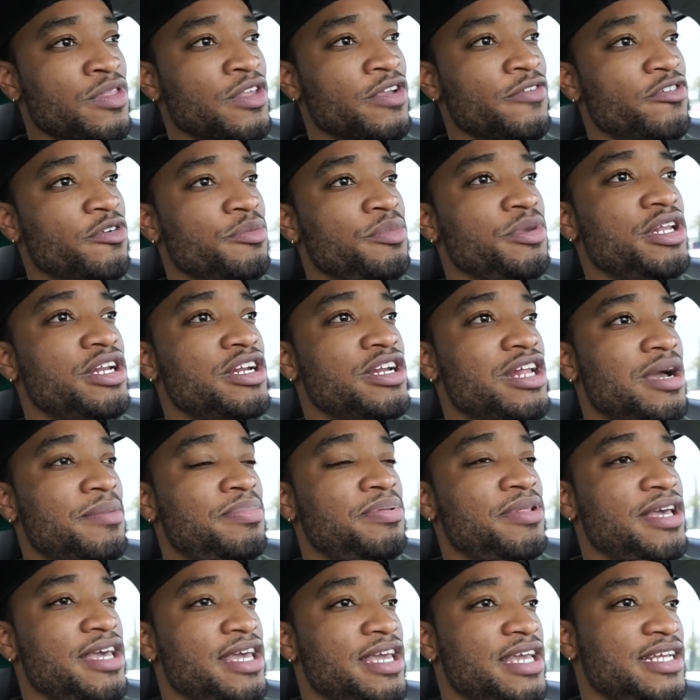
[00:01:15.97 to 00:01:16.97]
for me to not
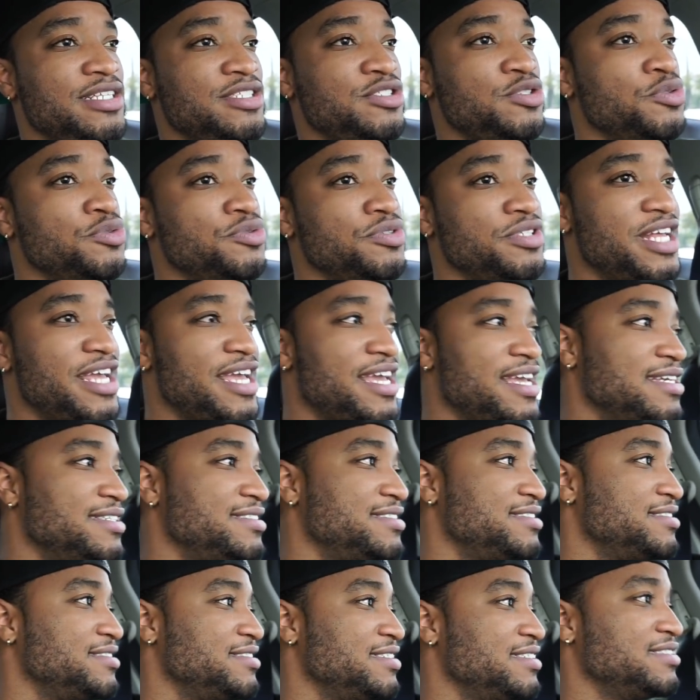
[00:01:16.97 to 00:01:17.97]
play two, three days
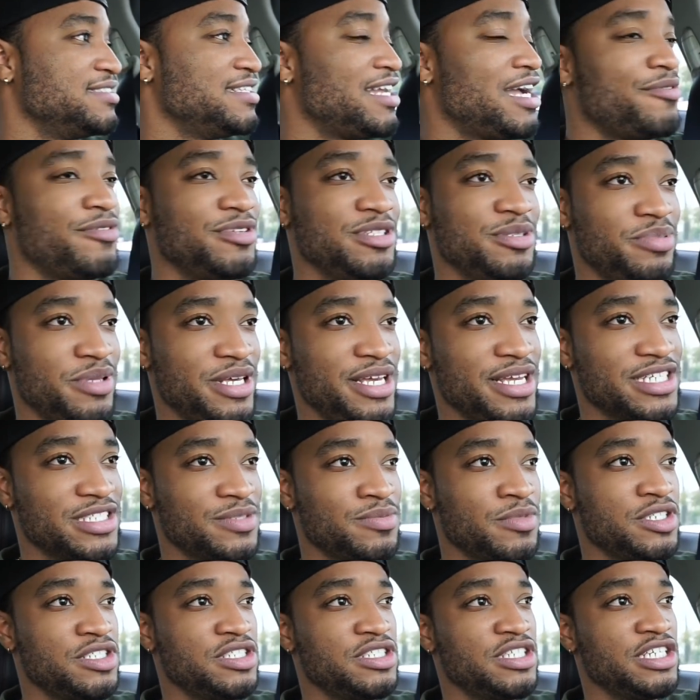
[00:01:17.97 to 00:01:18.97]
is, is not really playing as
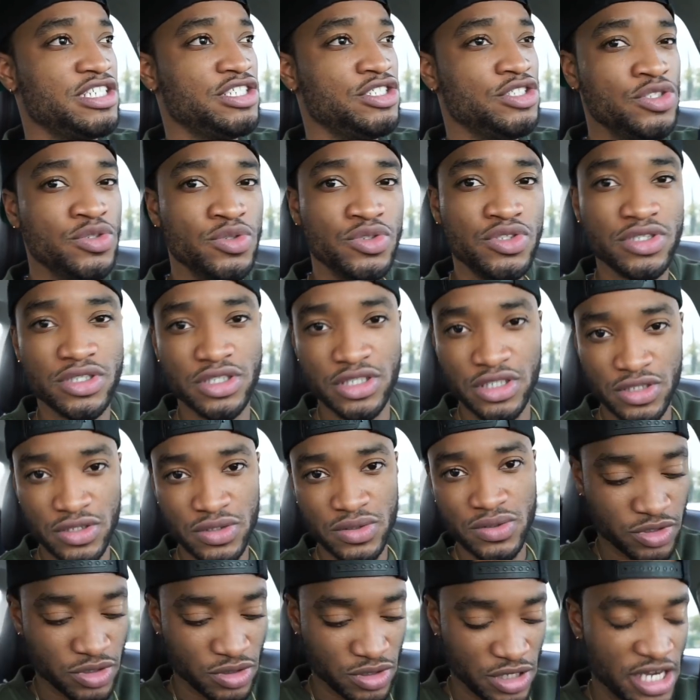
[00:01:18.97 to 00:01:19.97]
much as I usually
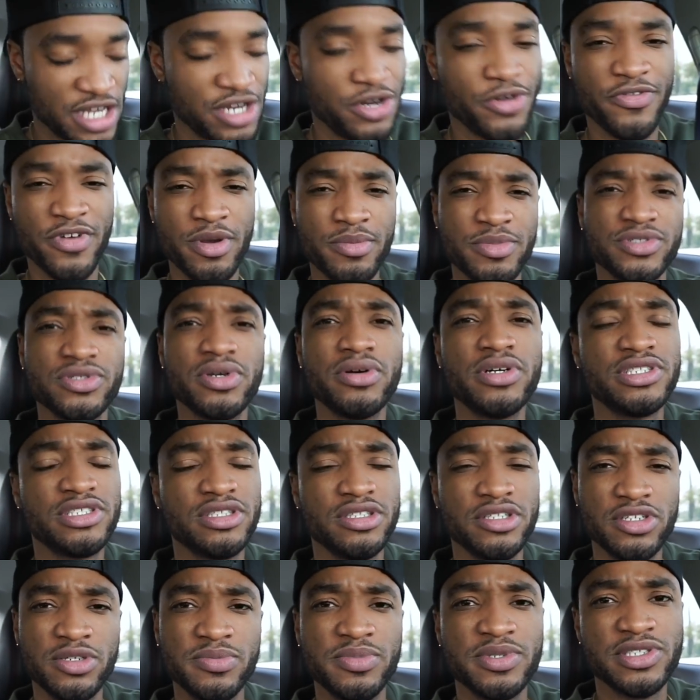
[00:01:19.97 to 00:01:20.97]
do. So yeah, November's always a
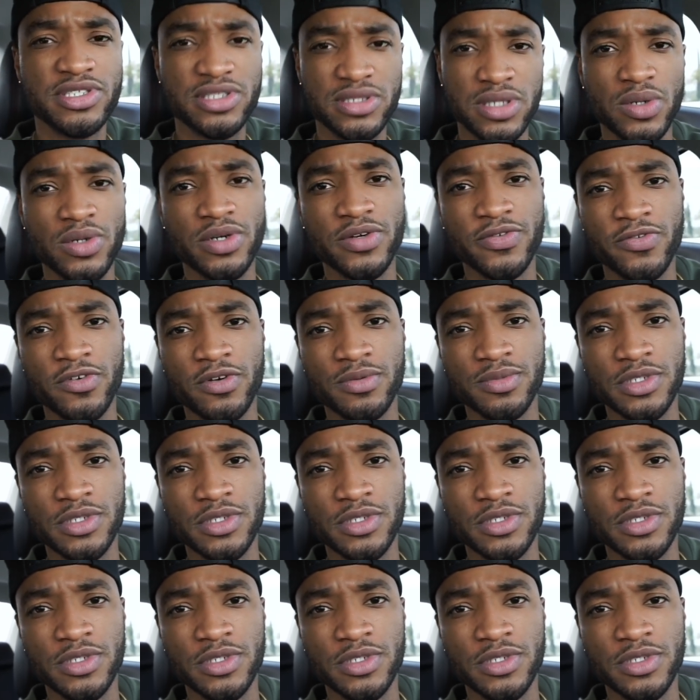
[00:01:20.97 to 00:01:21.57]
little bit slower for